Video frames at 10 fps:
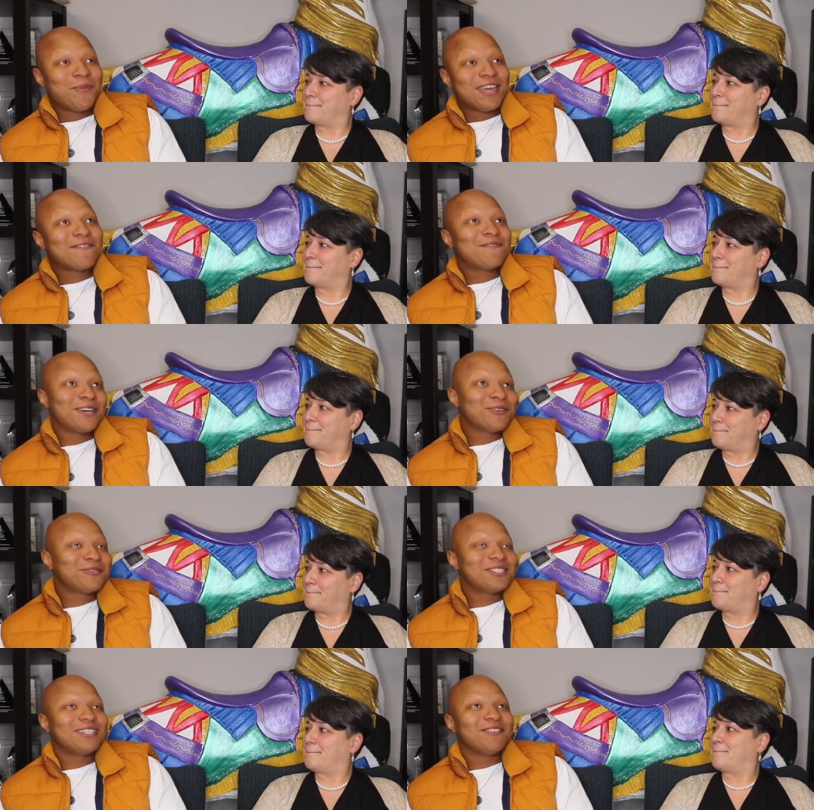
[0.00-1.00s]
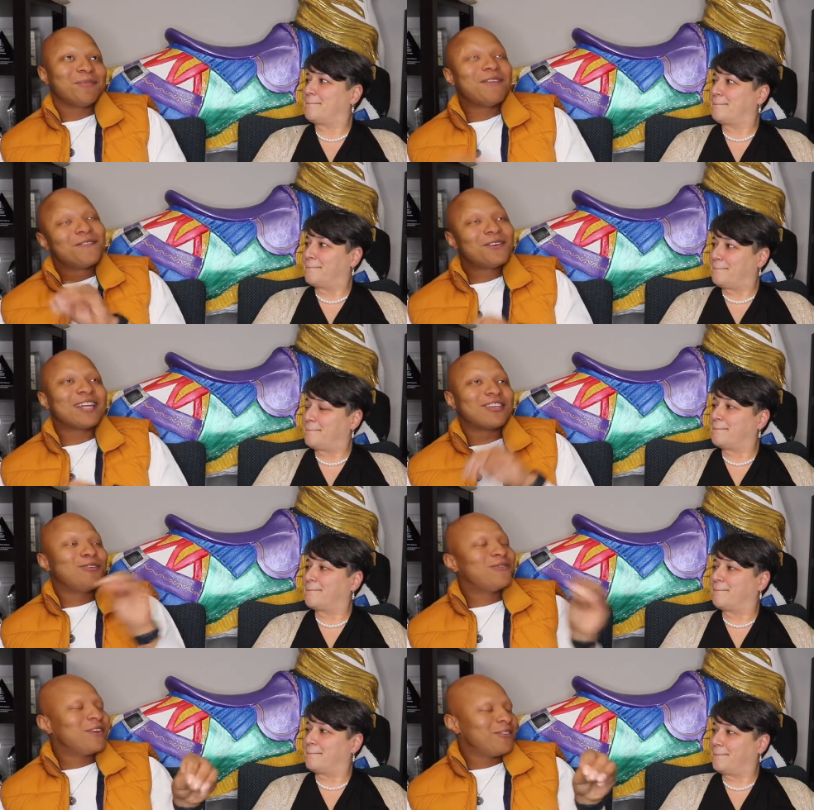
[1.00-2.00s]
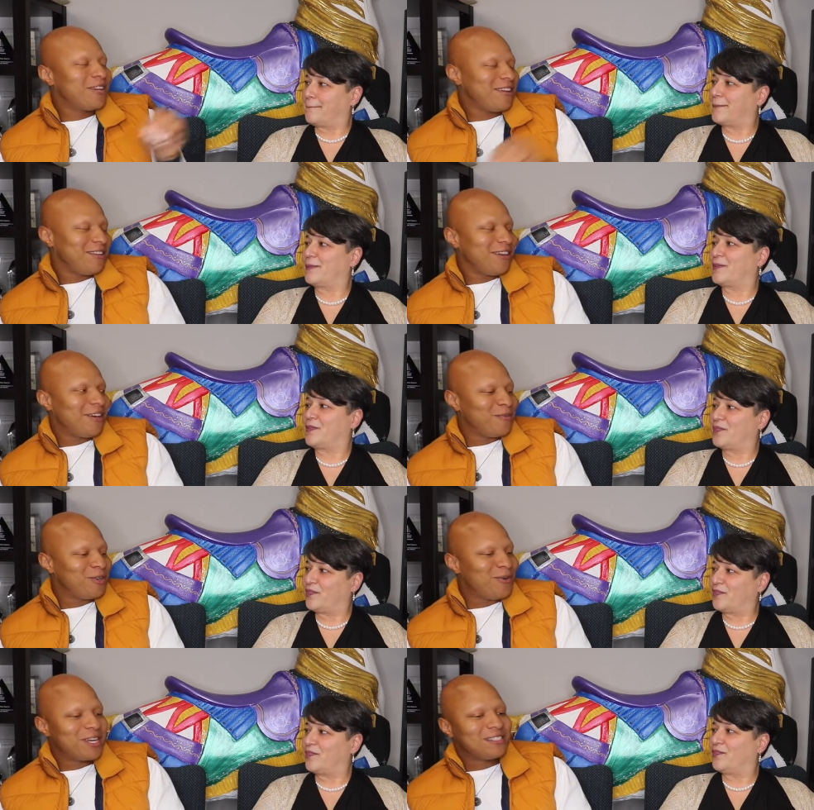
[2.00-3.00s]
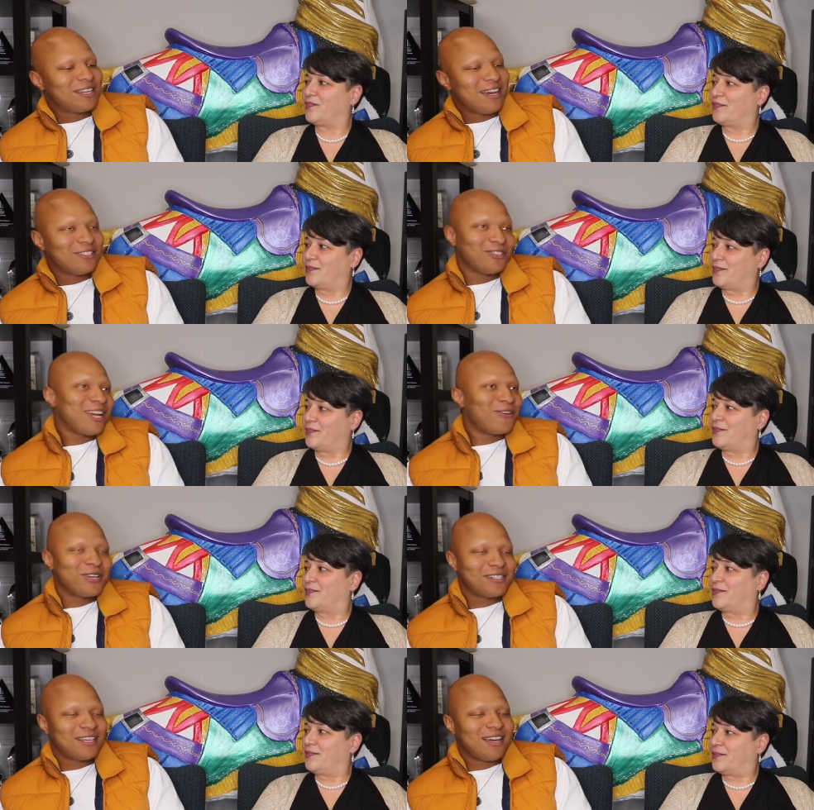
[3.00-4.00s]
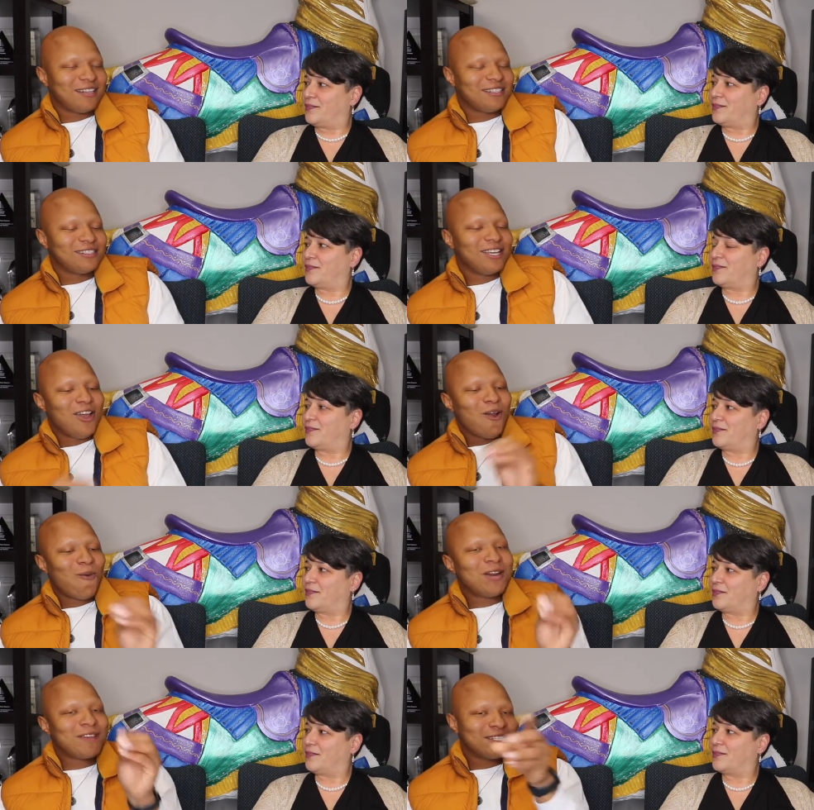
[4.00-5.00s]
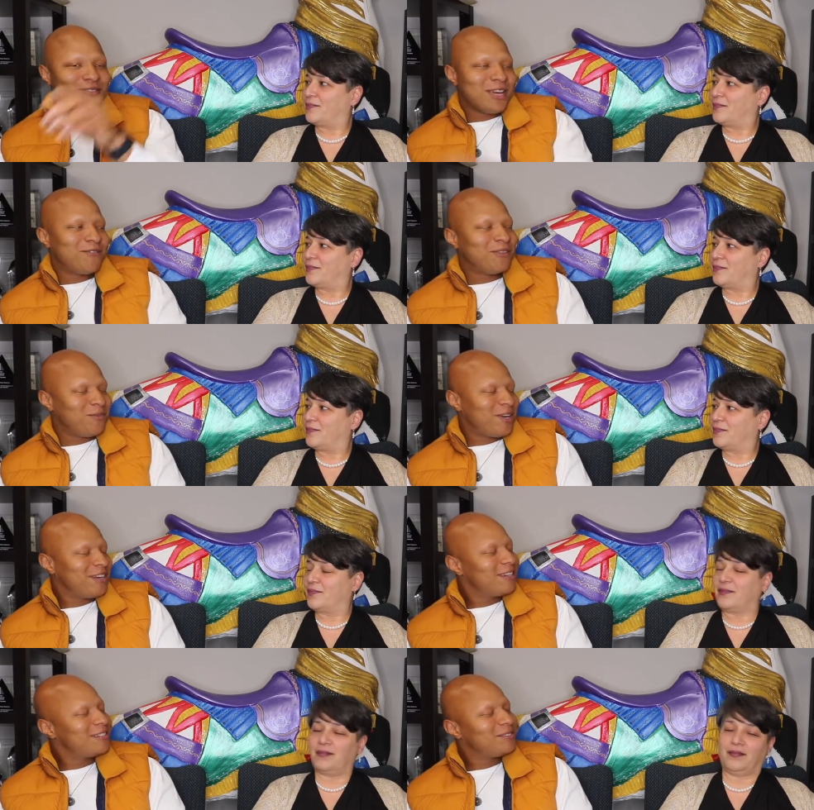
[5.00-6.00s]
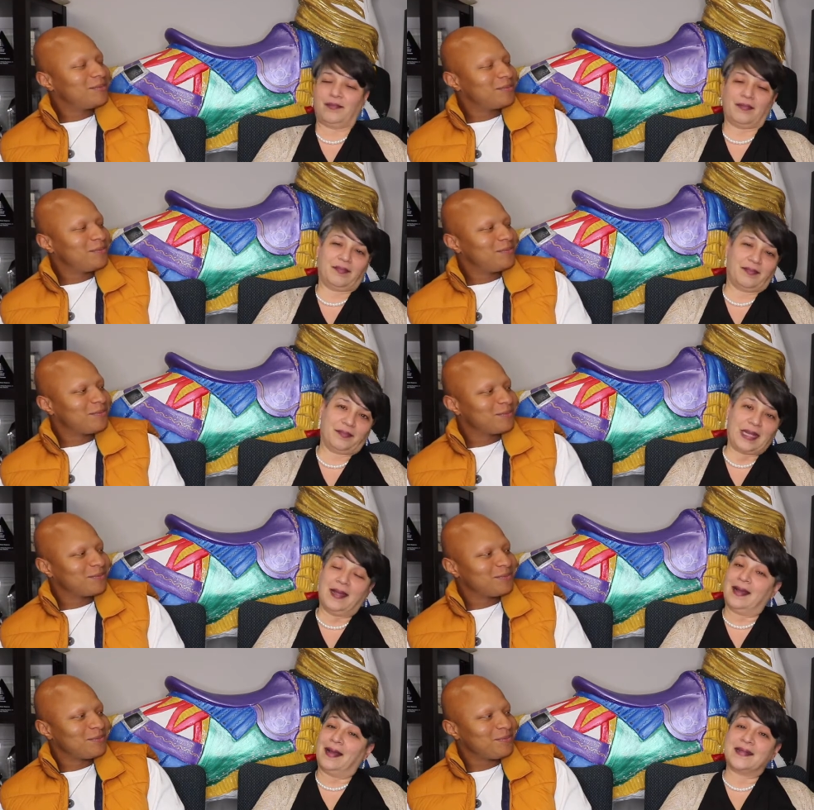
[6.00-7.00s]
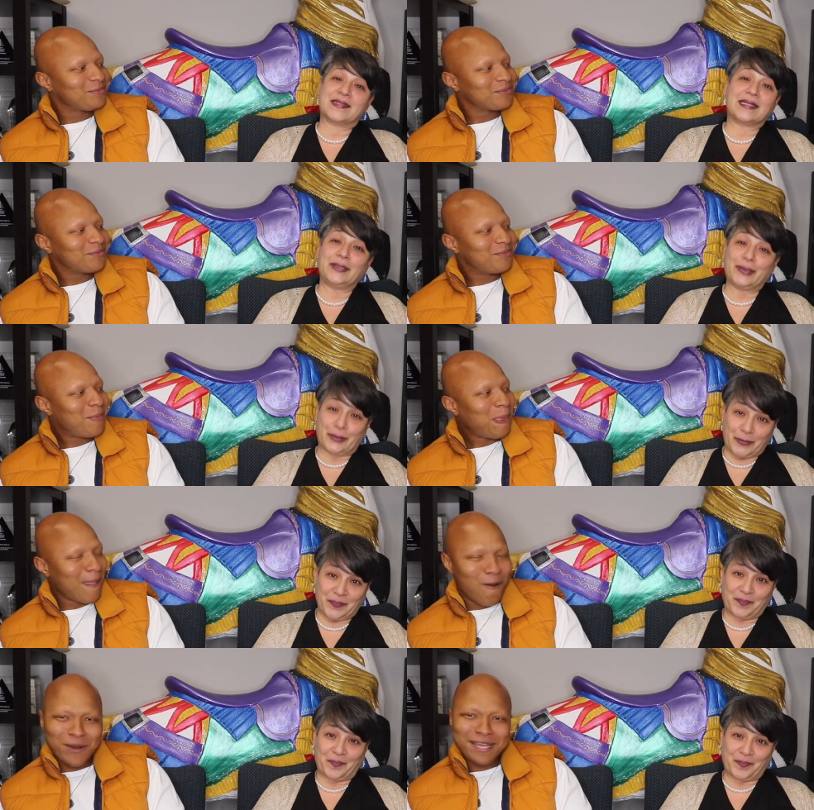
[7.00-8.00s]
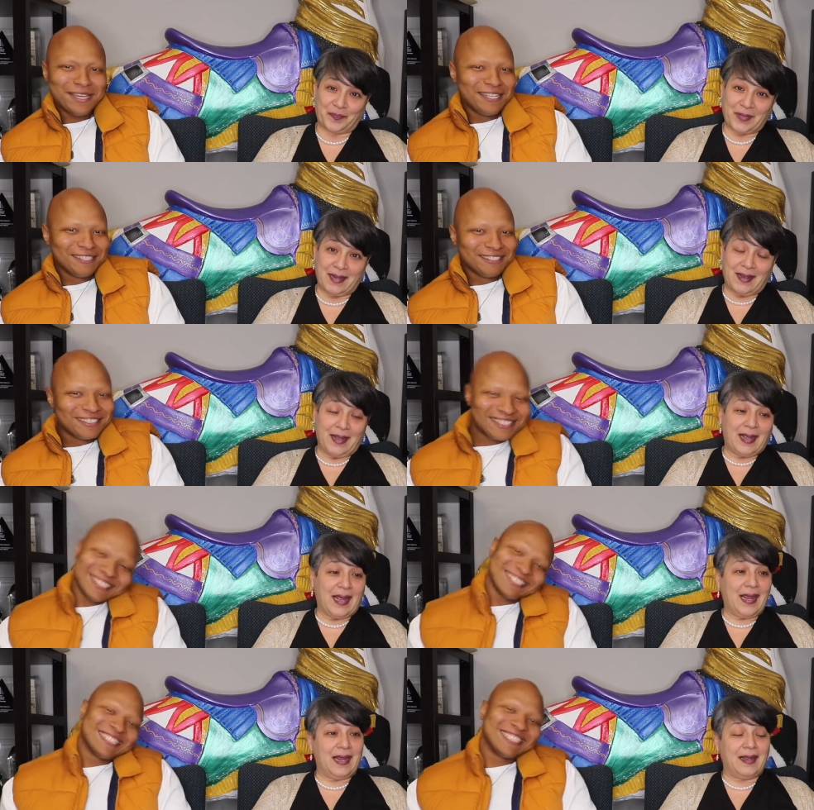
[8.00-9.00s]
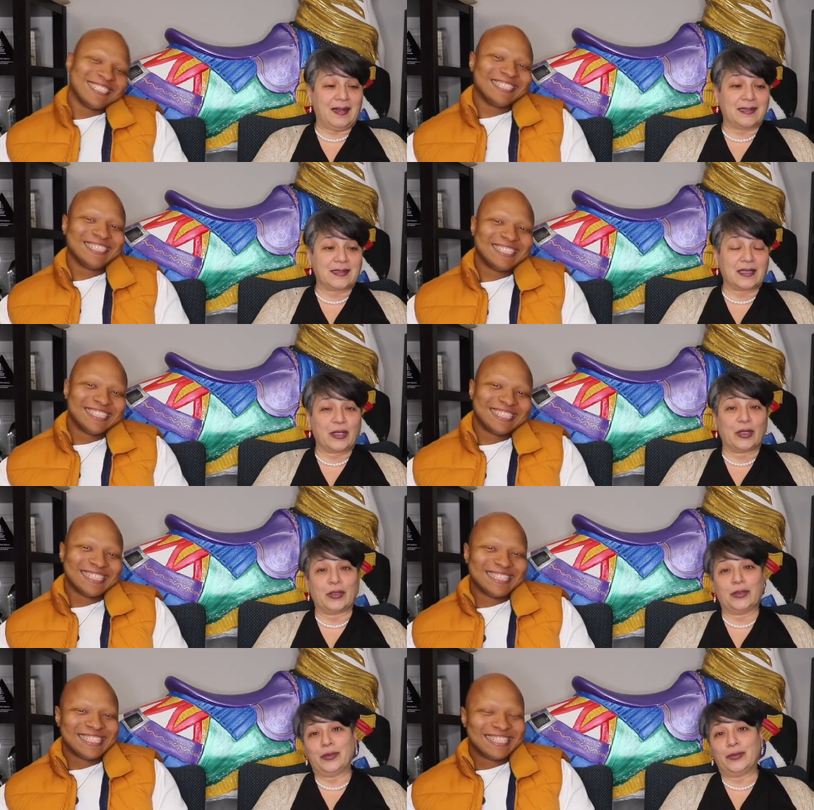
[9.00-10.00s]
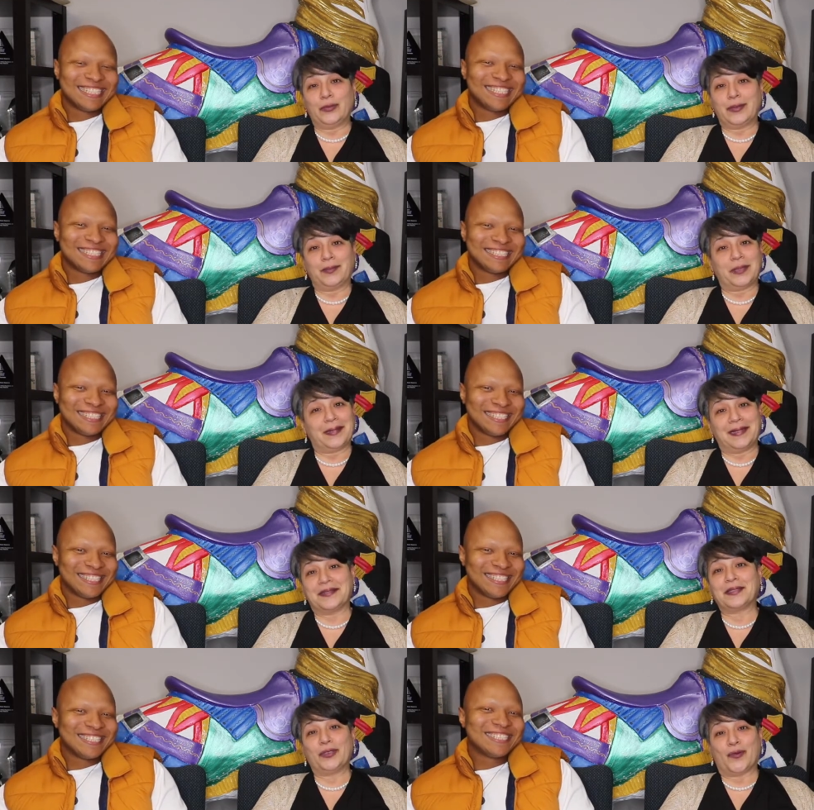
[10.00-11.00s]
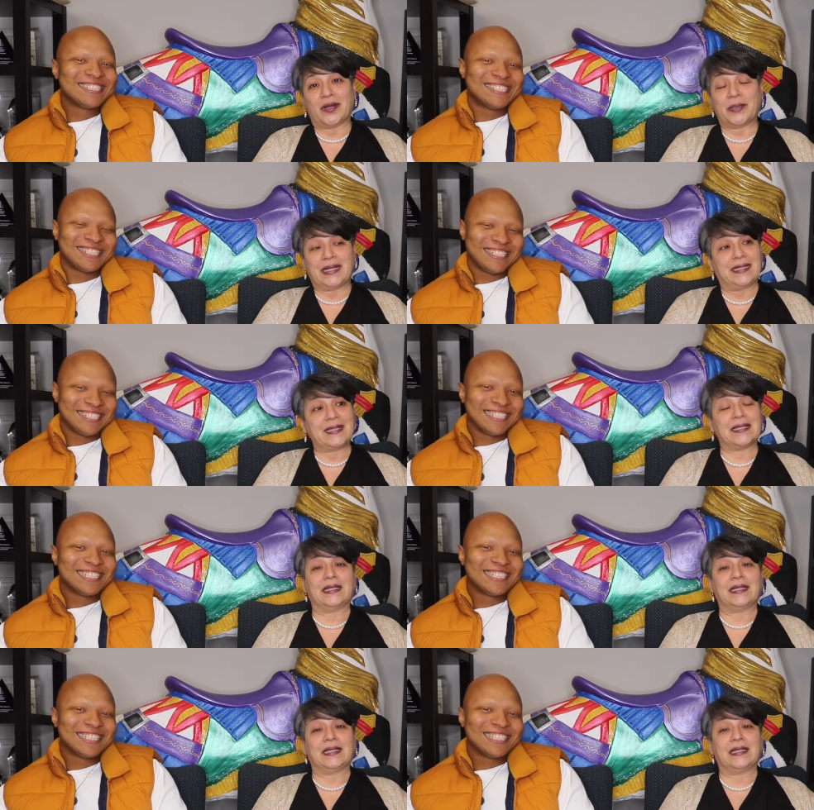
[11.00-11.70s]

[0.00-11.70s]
Speaker 1: may have felt may feel like you felt at um, going into college or not going into college. What advice do you have for them right now?
Speaker 2: Mm, I see you. Okay. And you can be anything you want to be. And that's a